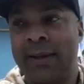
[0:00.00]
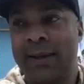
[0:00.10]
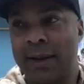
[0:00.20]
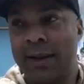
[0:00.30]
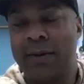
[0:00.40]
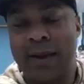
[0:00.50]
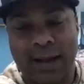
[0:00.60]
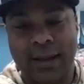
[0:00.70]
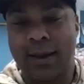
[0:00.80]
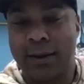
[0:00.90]

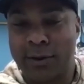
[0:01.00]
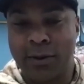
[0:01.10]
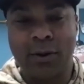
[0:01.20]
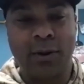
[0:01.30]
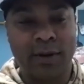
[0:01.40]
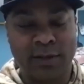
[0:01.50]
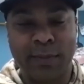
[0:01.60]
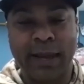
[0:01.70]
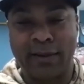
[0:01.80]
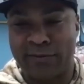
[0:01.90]
knocking on doors,
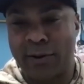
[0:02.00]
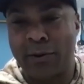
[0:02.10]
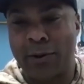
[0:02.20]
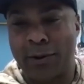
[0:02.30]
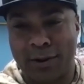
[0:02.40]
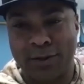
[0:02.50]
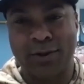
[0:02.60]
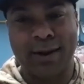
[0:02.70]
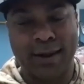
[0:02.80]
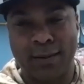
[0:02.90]
making phone calls,
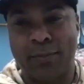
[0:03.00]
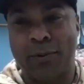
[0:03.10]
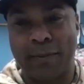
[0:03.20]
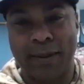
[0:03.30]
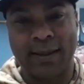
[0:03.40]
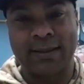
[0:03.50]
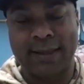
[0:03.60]
trying to get appointments,